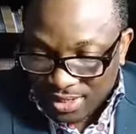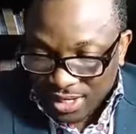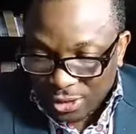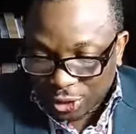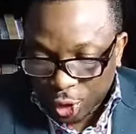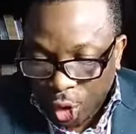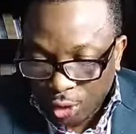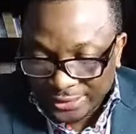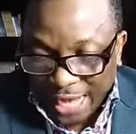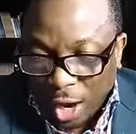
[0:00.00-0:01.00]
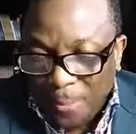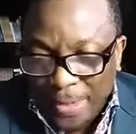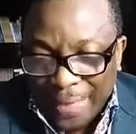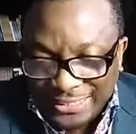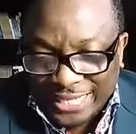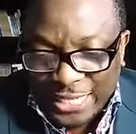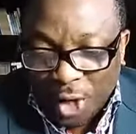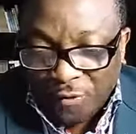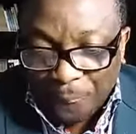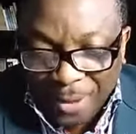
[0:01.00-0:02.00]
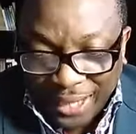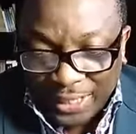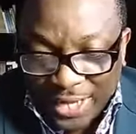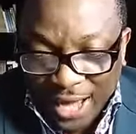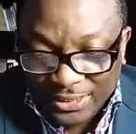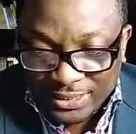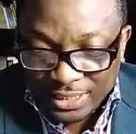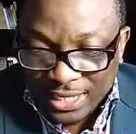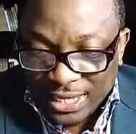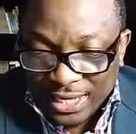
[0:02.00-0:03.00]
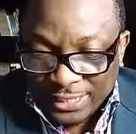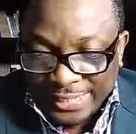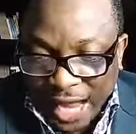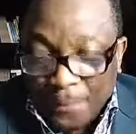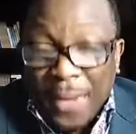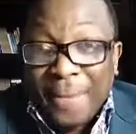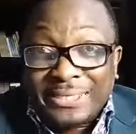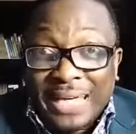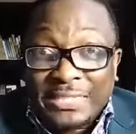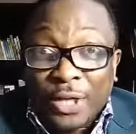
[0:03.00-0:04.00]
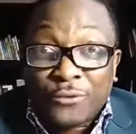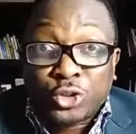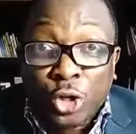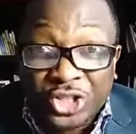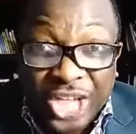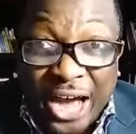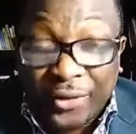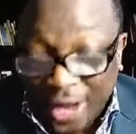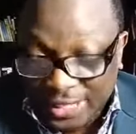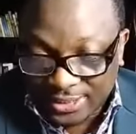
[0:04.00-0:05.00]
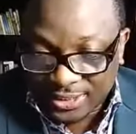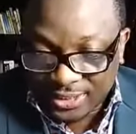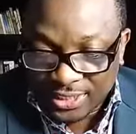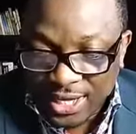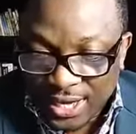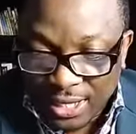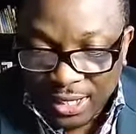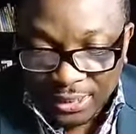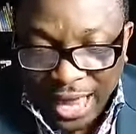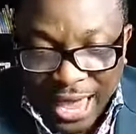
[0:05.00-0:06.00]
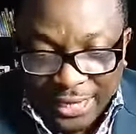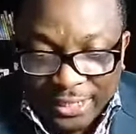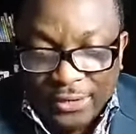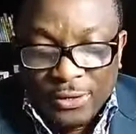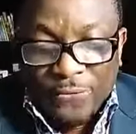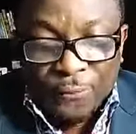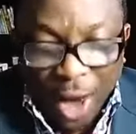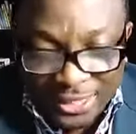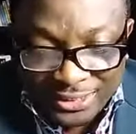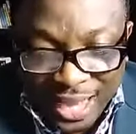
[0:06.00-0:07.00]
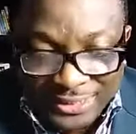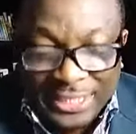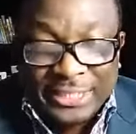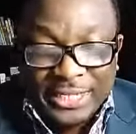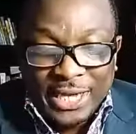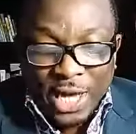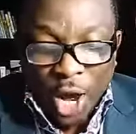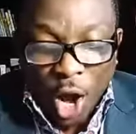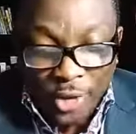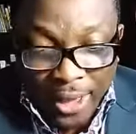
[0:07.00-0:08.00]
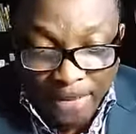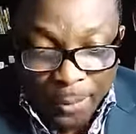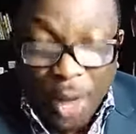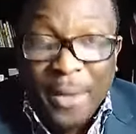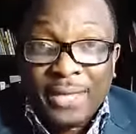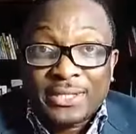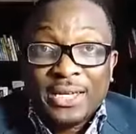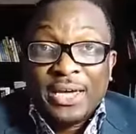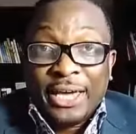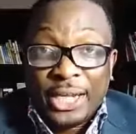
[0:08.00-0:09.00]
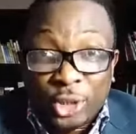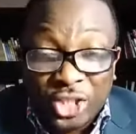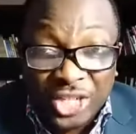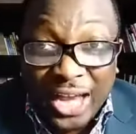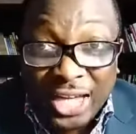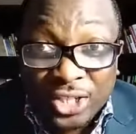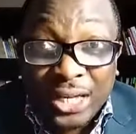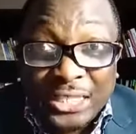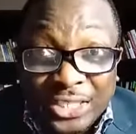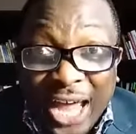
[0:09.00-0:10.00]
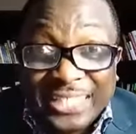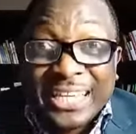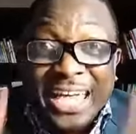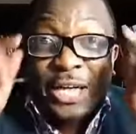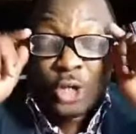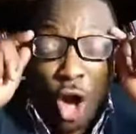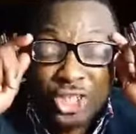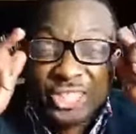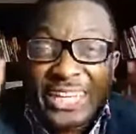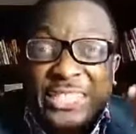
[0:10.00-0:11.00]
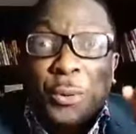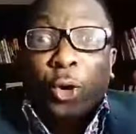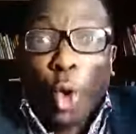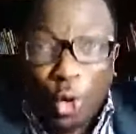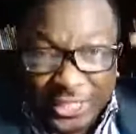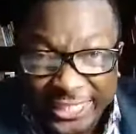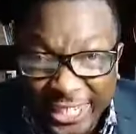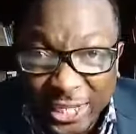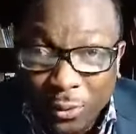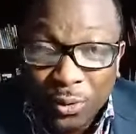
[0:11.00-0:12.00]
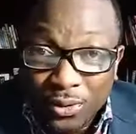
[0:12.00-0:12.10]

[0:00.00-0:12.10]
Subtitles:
So there will be emergence of bad leaders. There will be emergence of social crisis like fuel scarcity, unemployment, industrial action and strikes. Those things will continue.